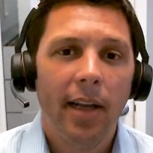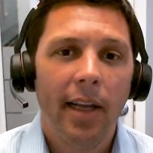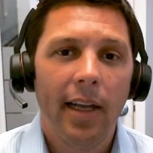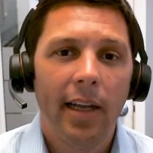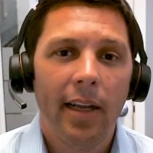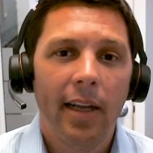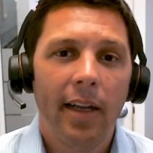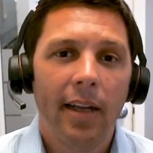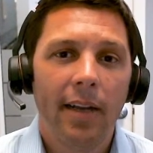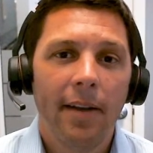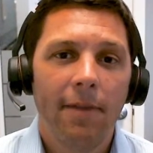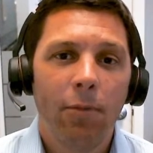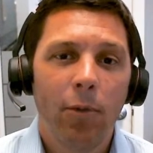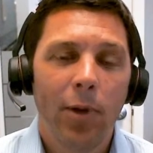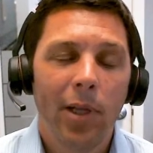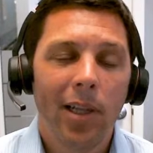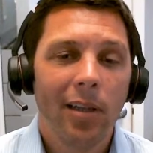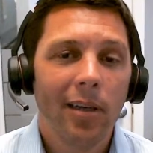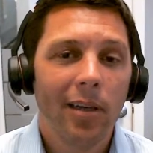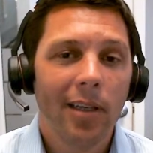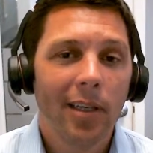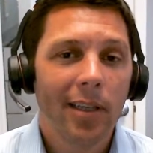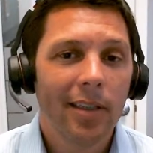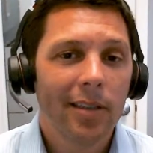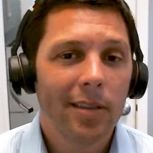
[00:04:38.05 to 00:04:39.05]
And if we
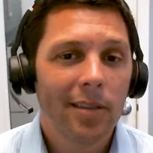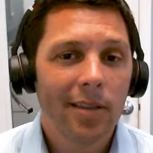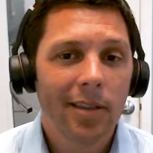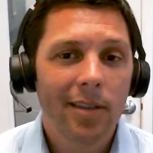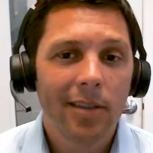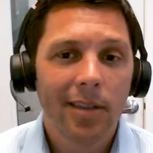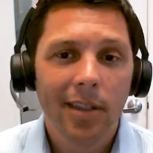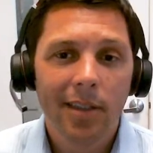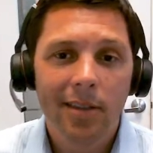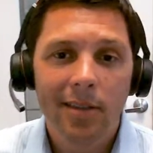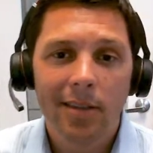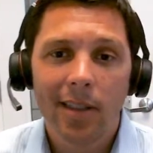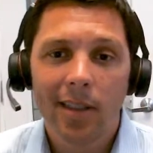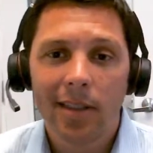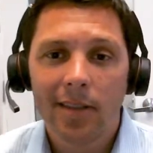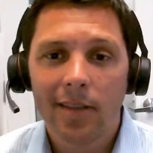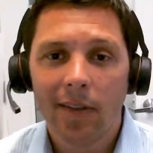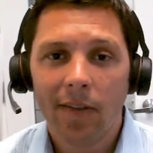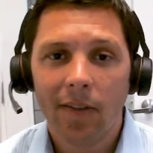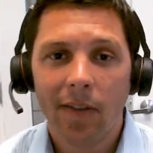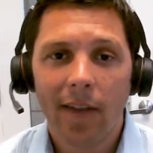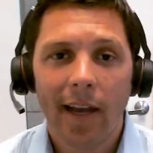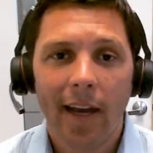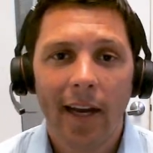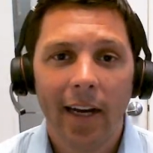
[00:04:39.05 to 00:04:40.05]
look at statistics
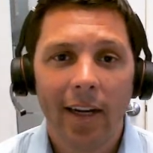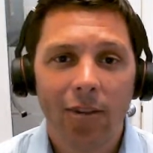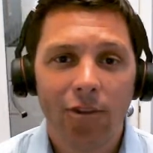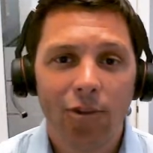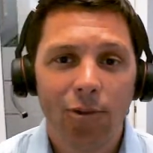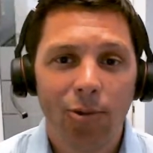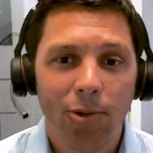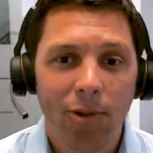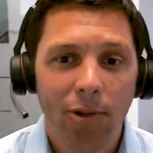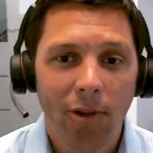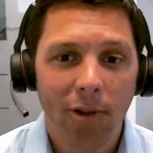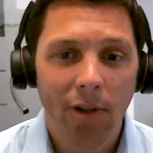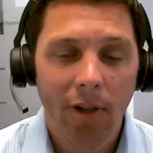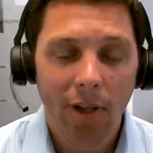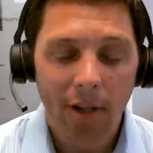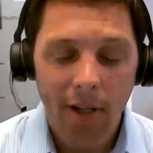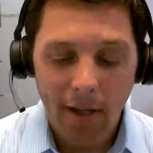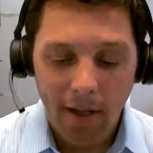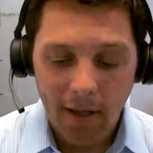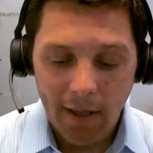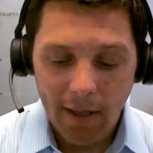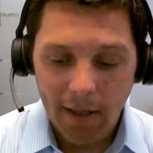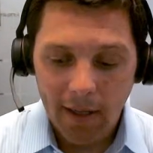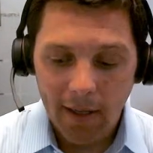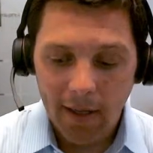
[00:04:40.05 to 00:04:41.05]
and the actual
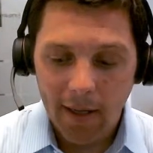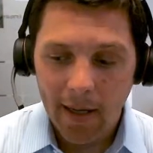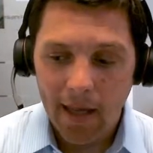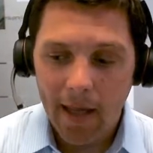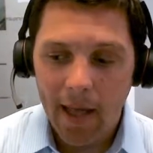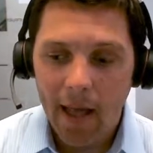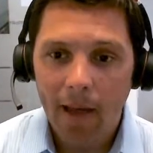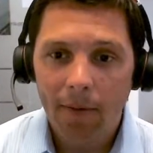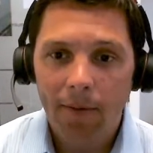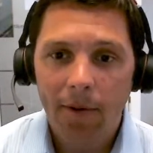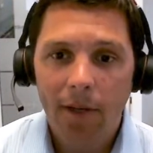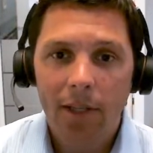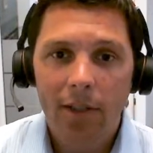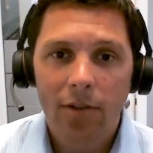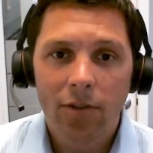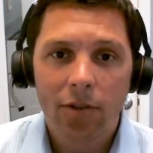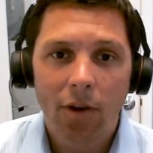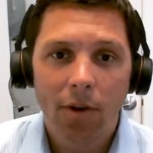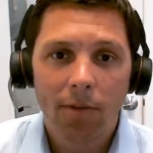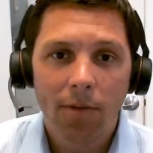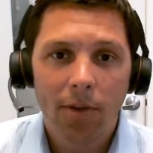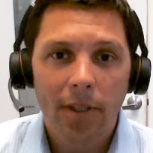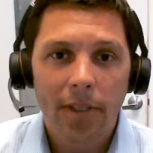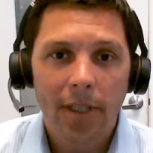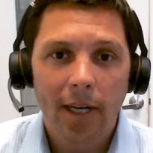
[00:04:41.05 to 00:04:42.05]
evidence
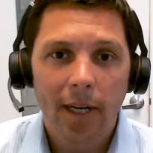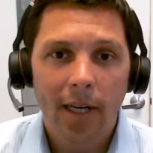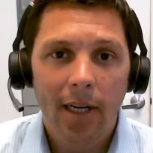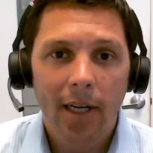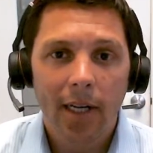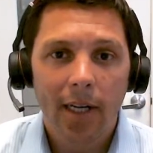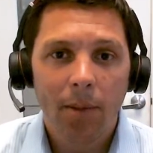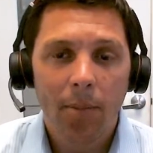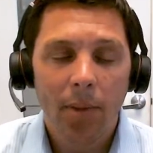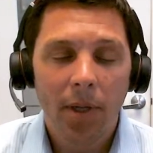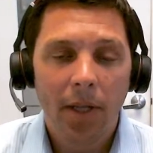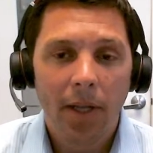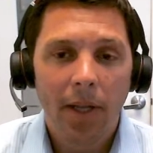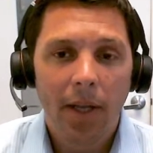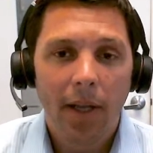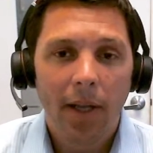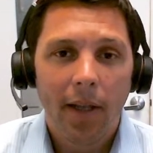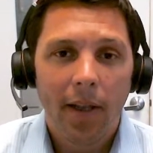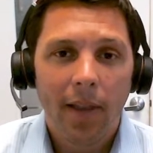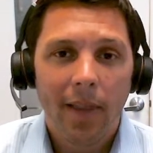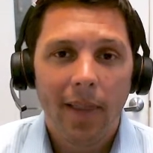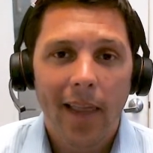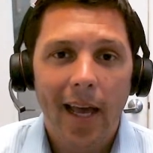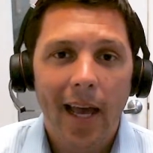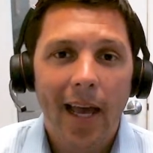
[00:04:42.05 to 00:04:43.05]
over time,
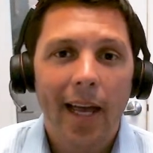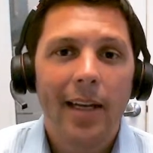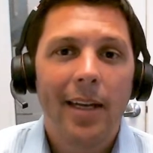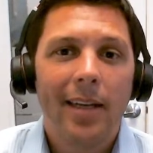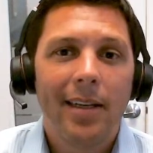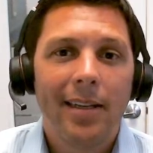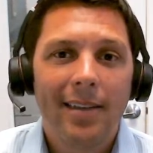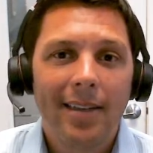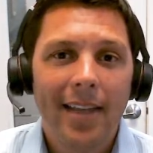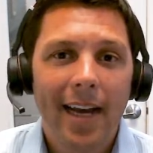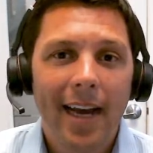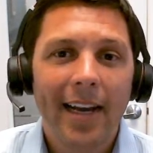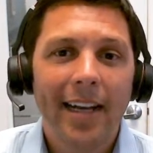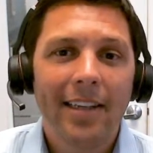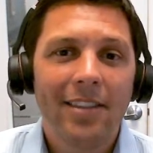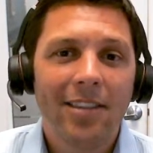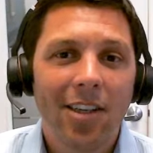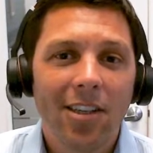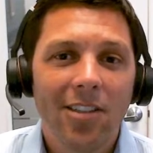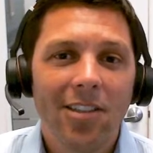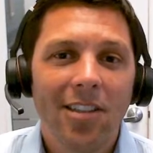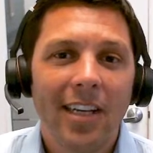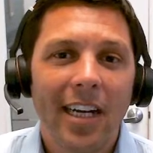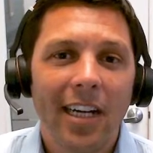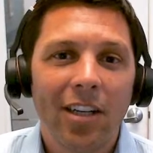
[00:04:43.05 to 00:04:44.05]
that
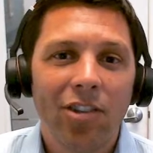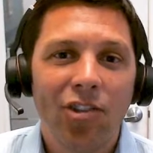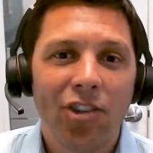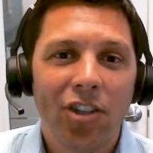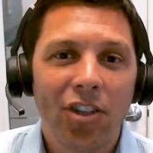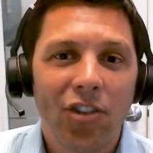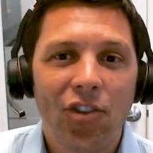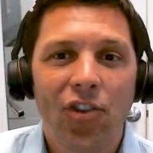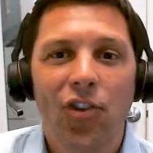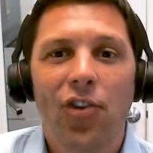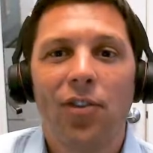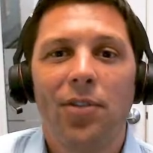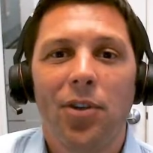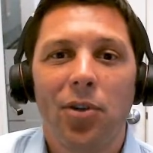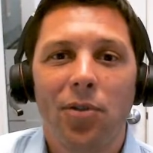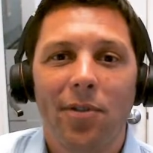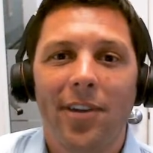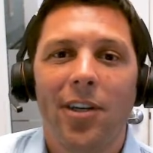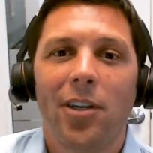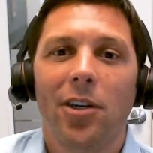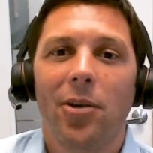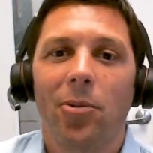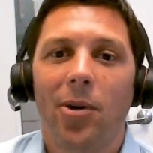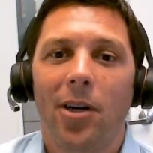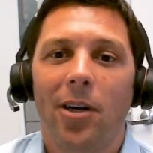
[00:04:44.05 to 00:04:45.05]
doesn't actually serve you
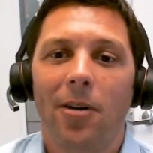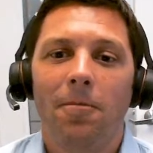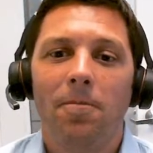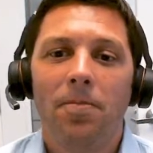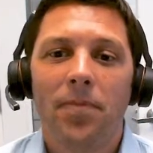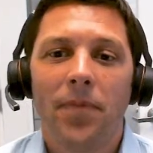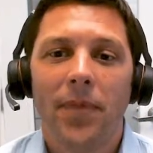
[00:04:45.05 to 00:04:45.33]
very well.